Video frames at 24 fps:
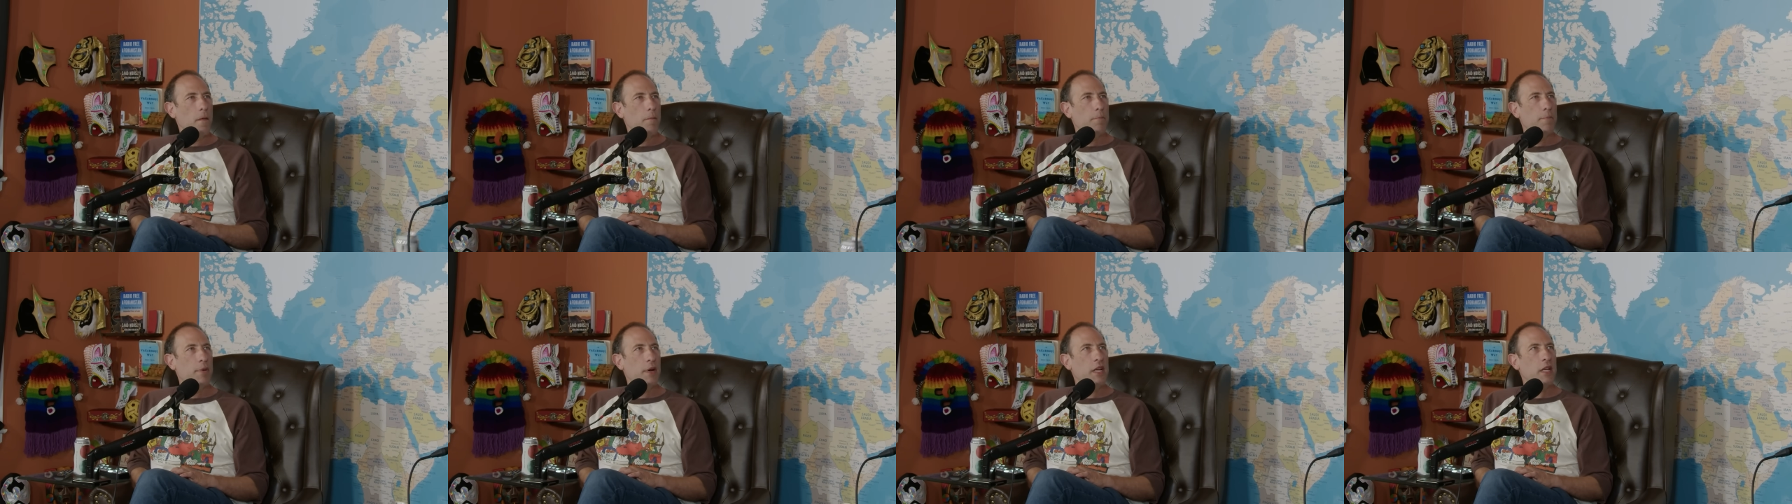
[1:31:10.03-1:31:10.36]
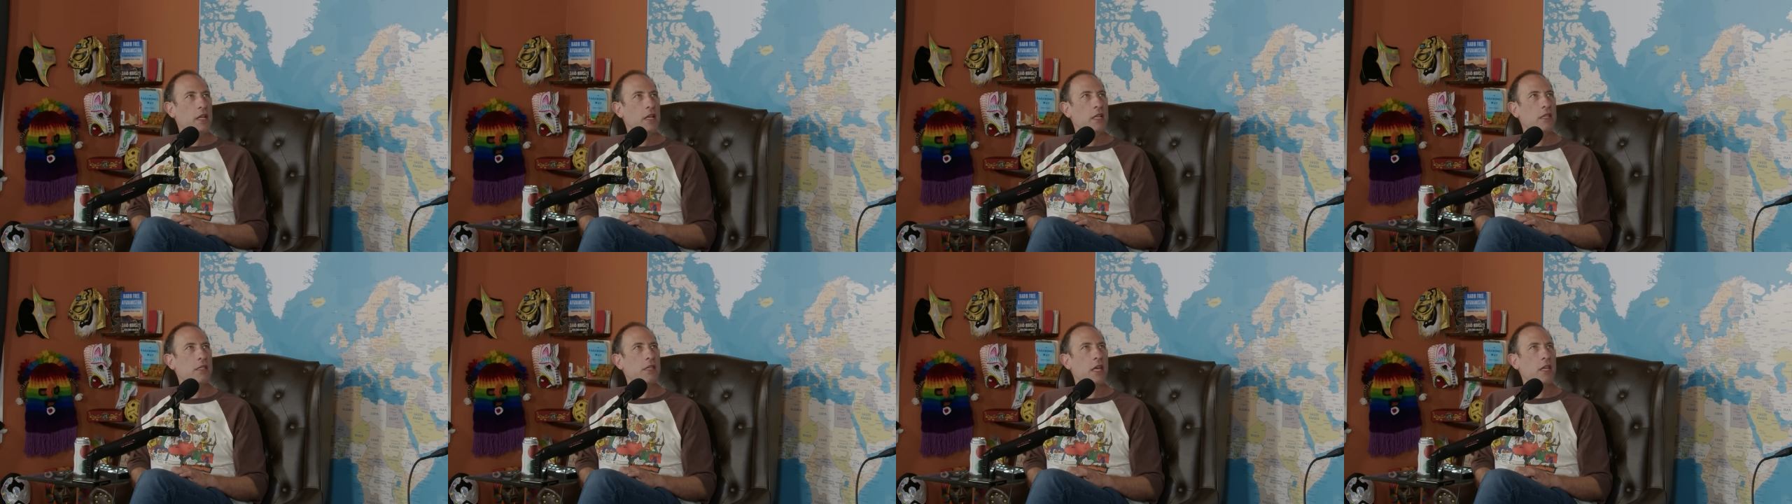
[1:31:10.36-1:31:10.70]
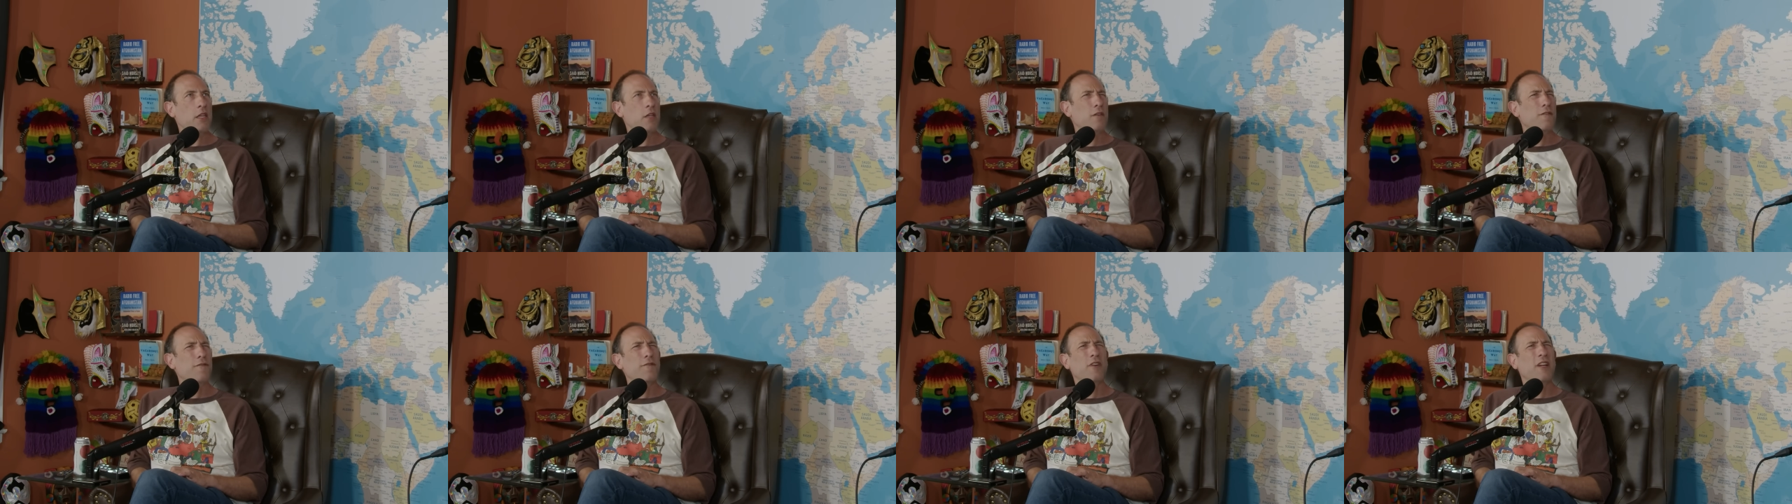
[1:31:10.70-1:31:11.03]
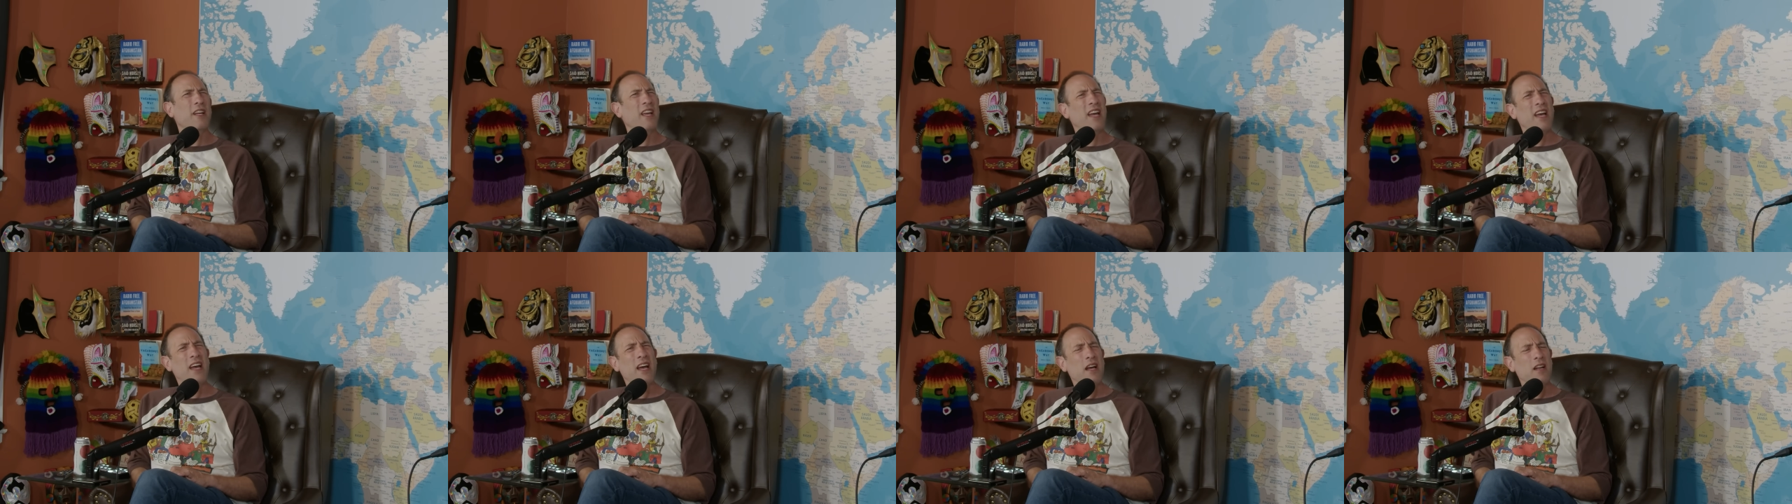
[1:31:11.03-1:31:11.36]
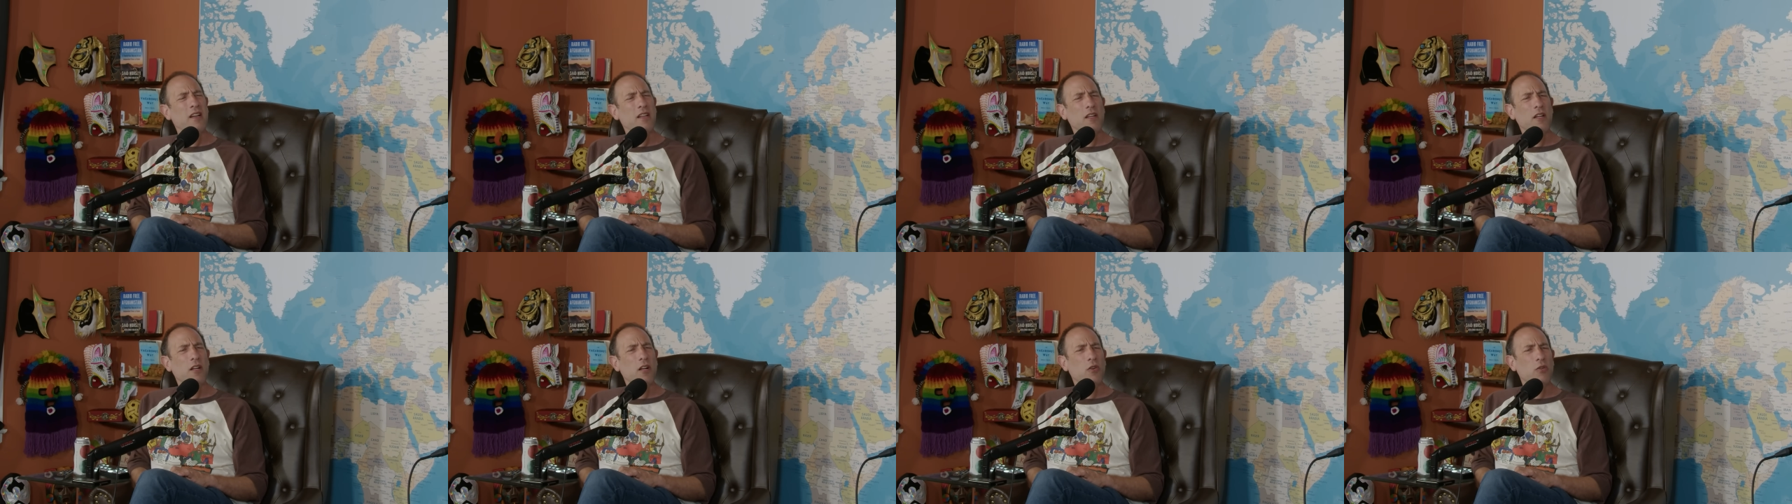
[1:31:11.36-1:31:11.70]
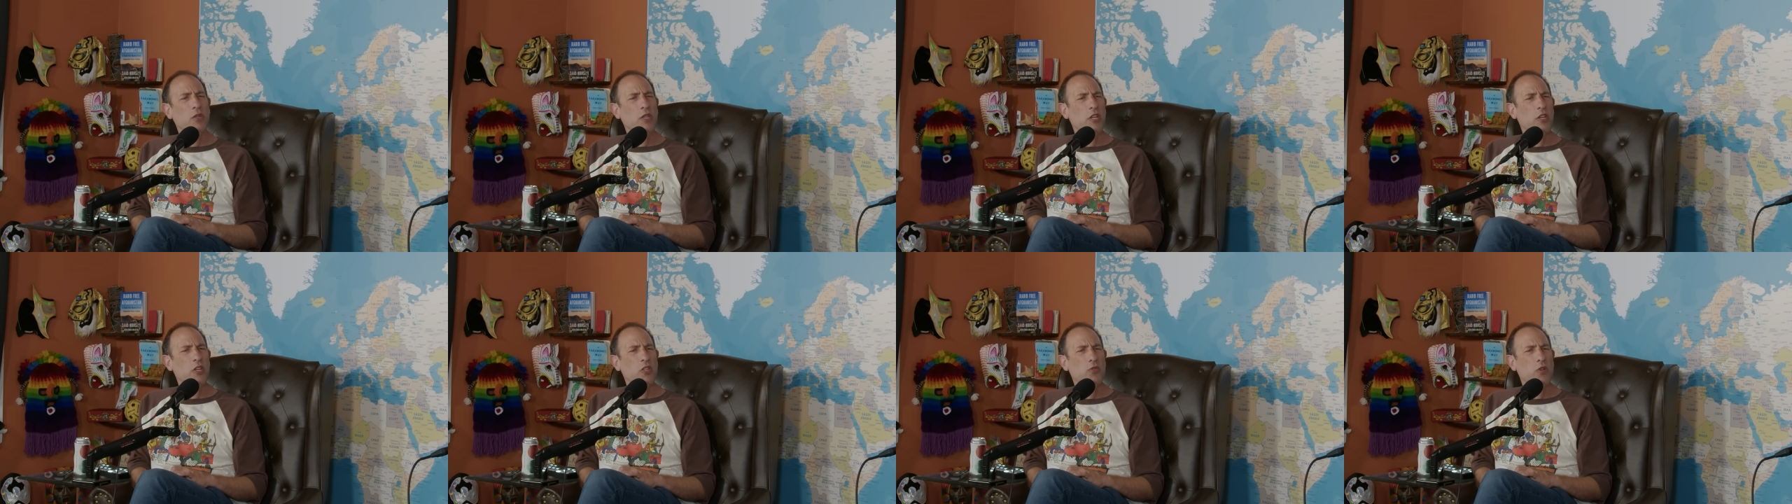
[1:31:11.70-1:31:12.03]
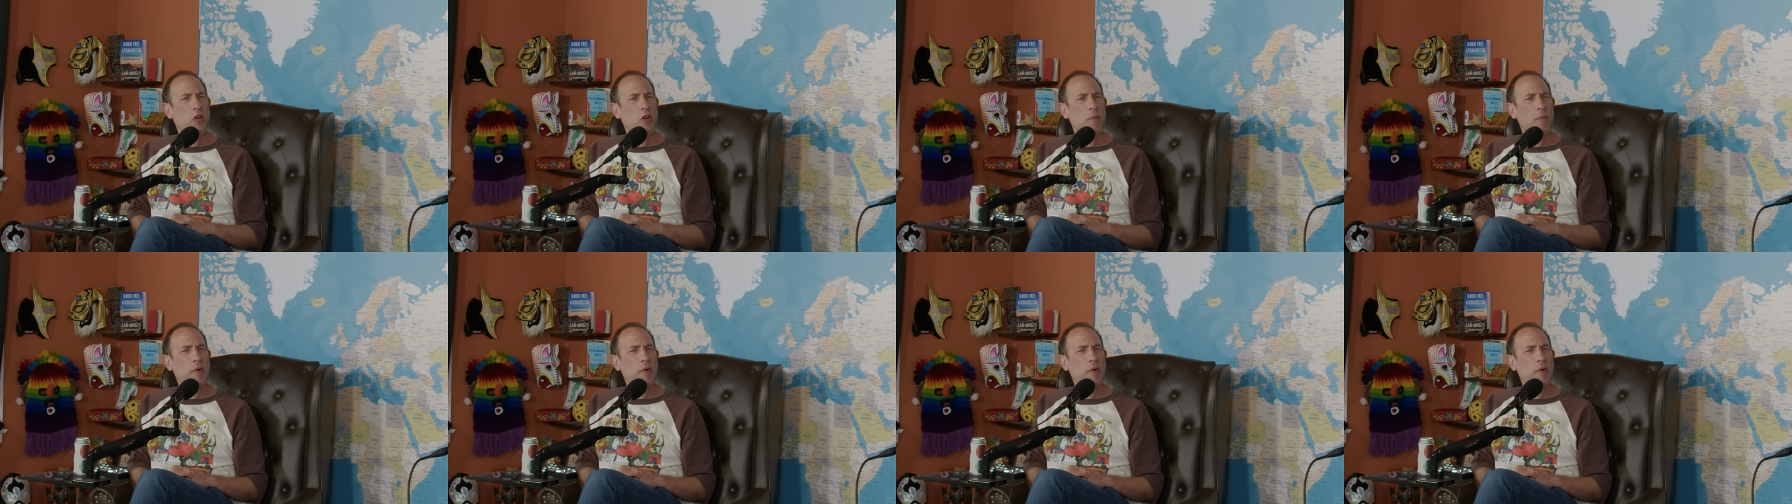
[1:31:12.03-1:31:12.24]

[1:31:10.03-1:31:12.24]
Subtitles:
But it's like you forget, years go